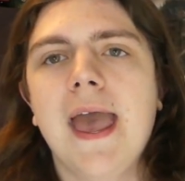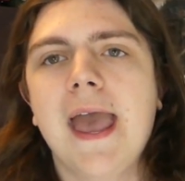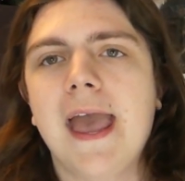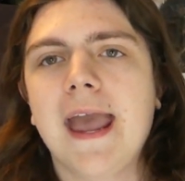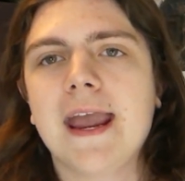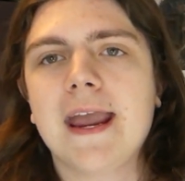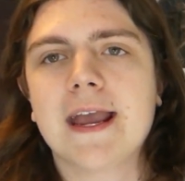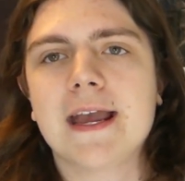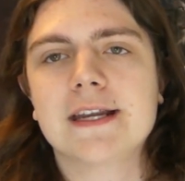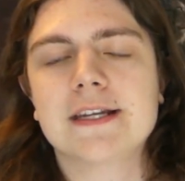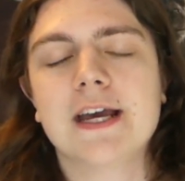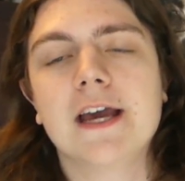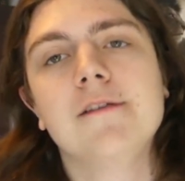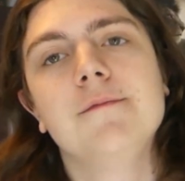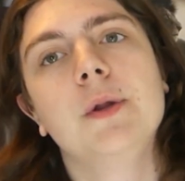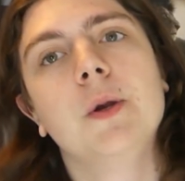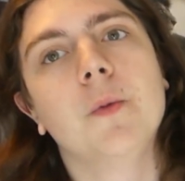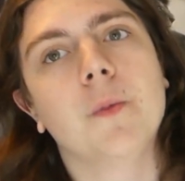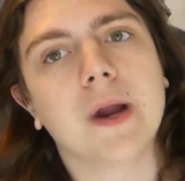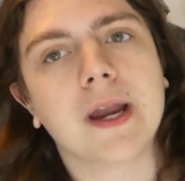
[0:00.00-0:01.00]
And I've
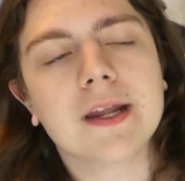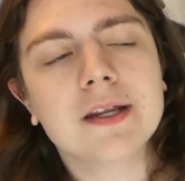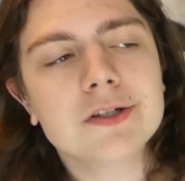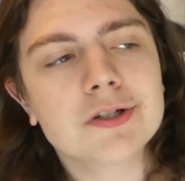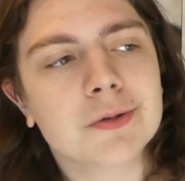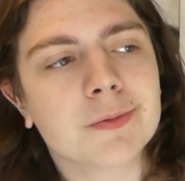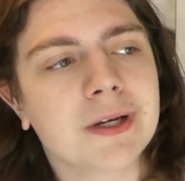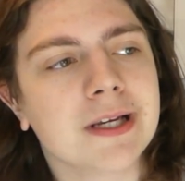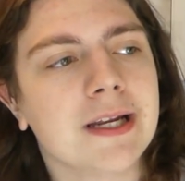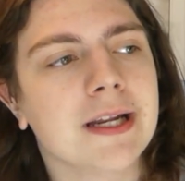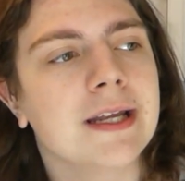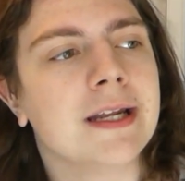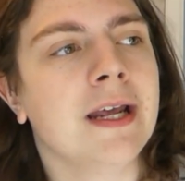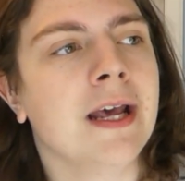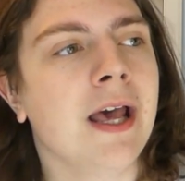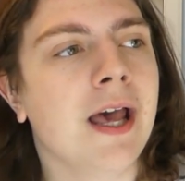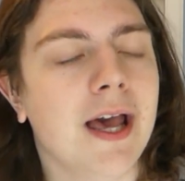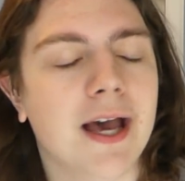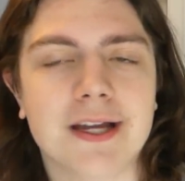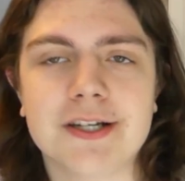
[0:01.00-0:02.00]
been waiting to read it
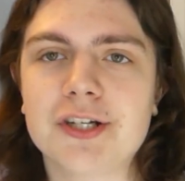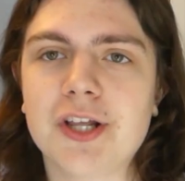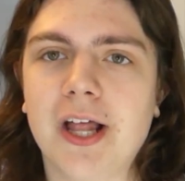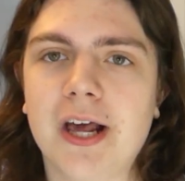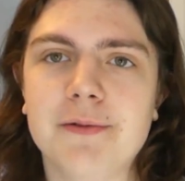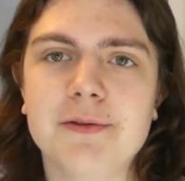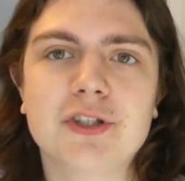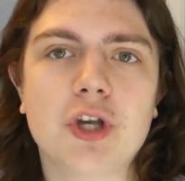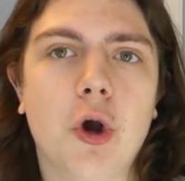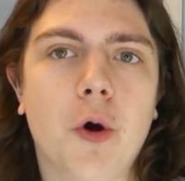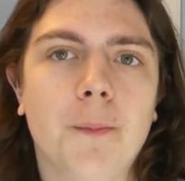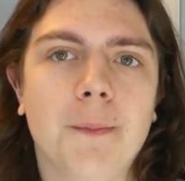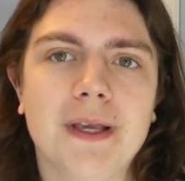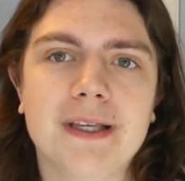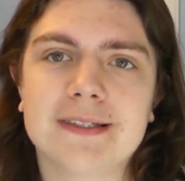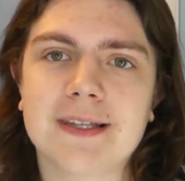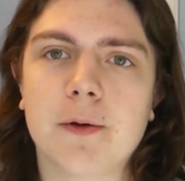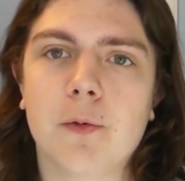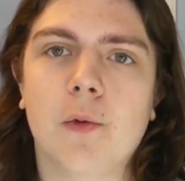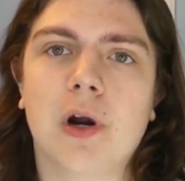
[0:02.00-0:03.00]
until I was home
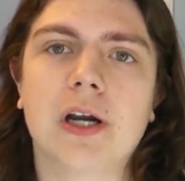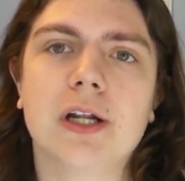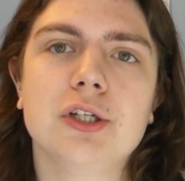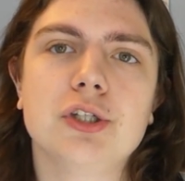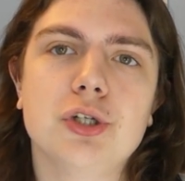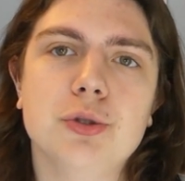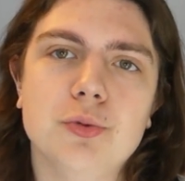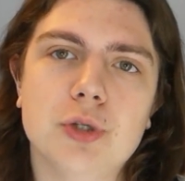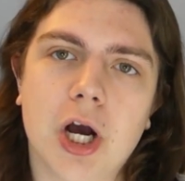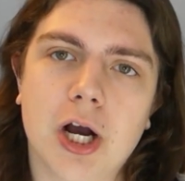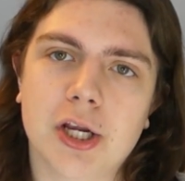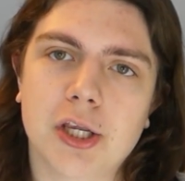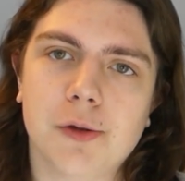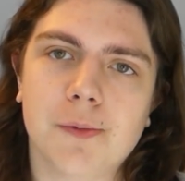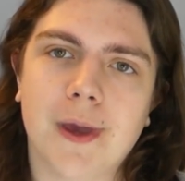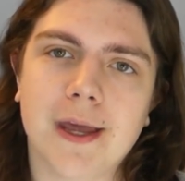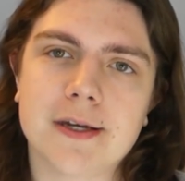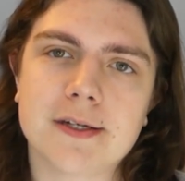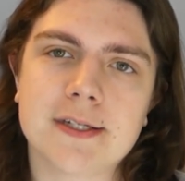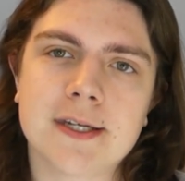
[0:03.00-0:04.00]
because I wanted to
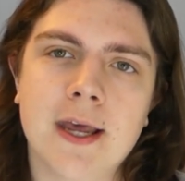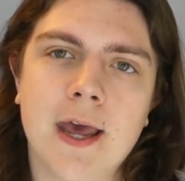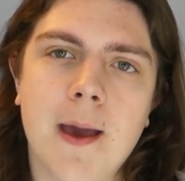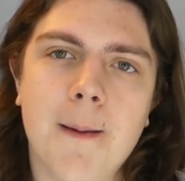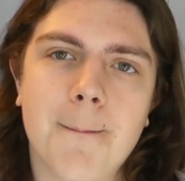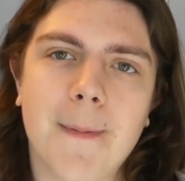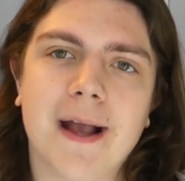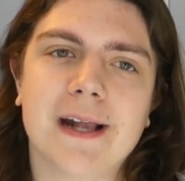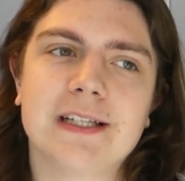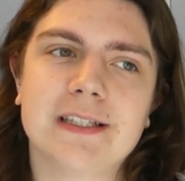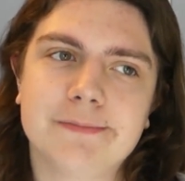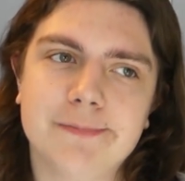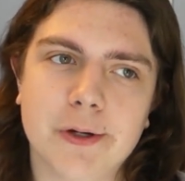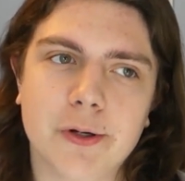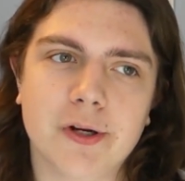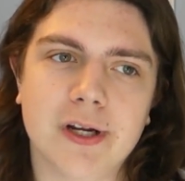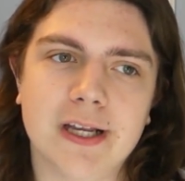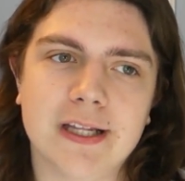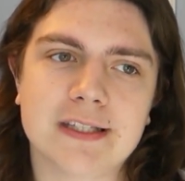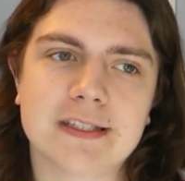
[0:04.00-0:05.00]
document my
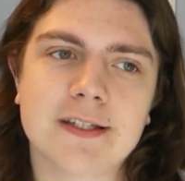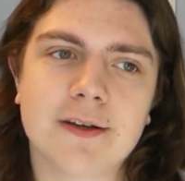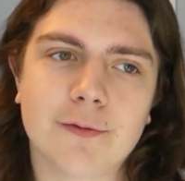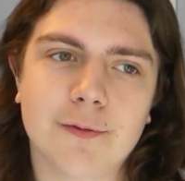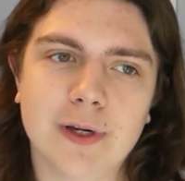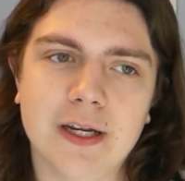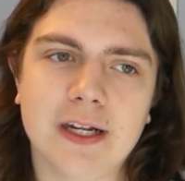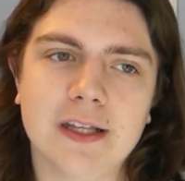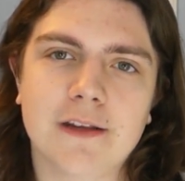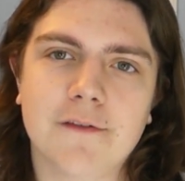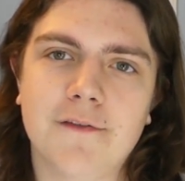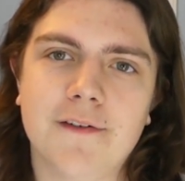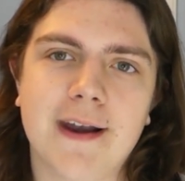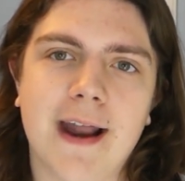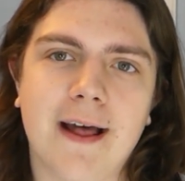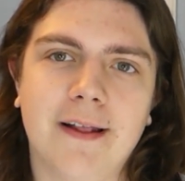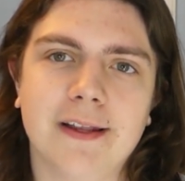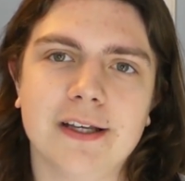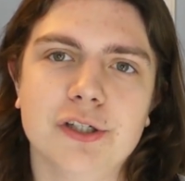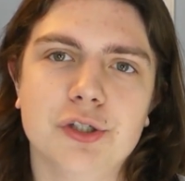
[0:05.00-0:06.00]
experience reading the
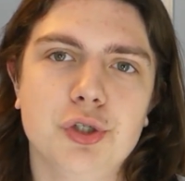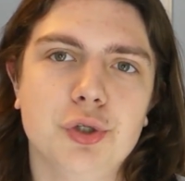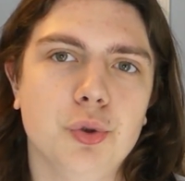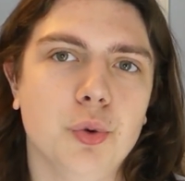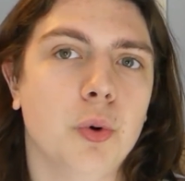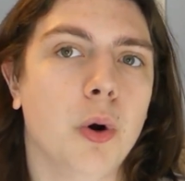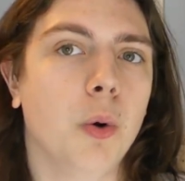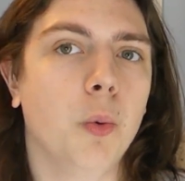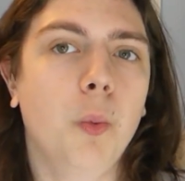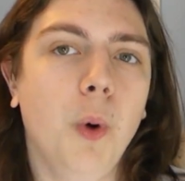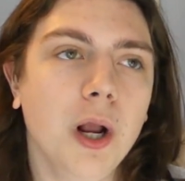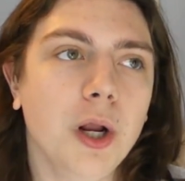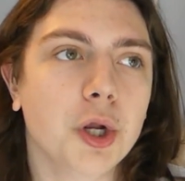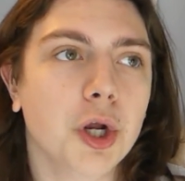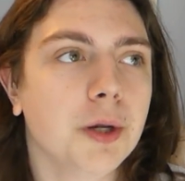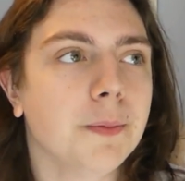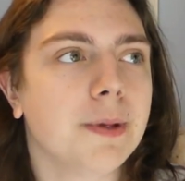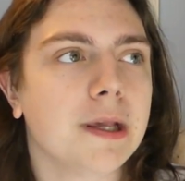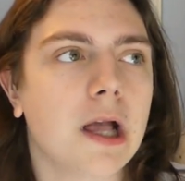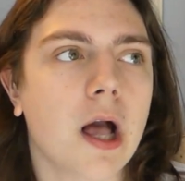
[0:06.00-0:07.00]
finale to what
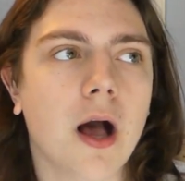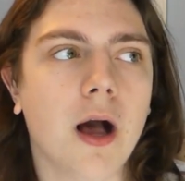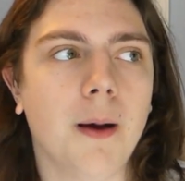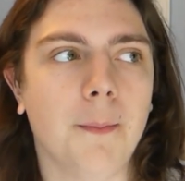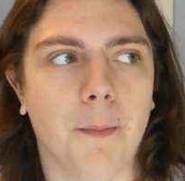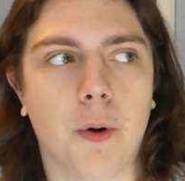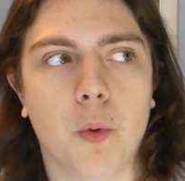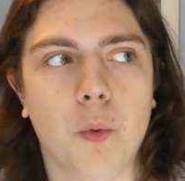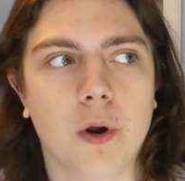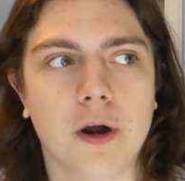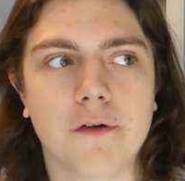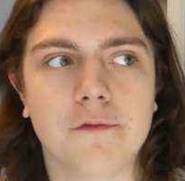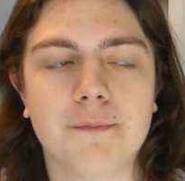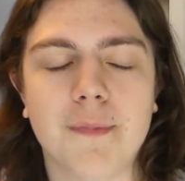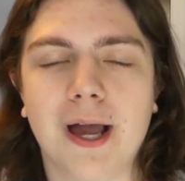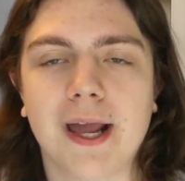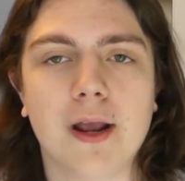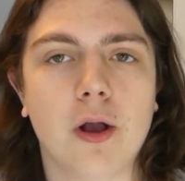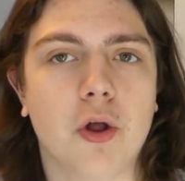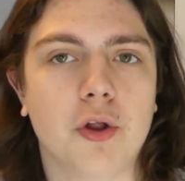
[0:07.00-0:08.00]
could become one of
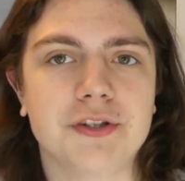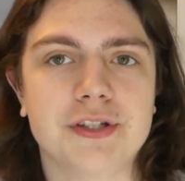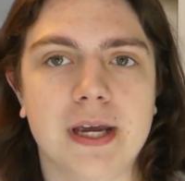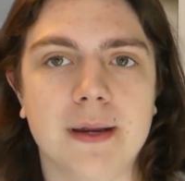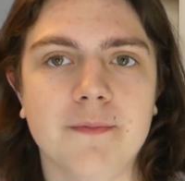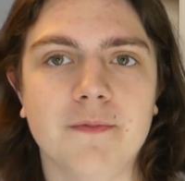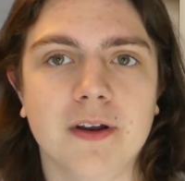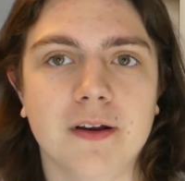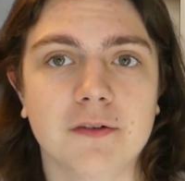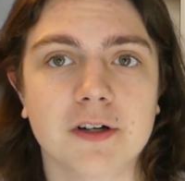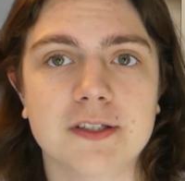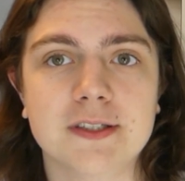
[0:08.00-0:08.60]
my all-time favorite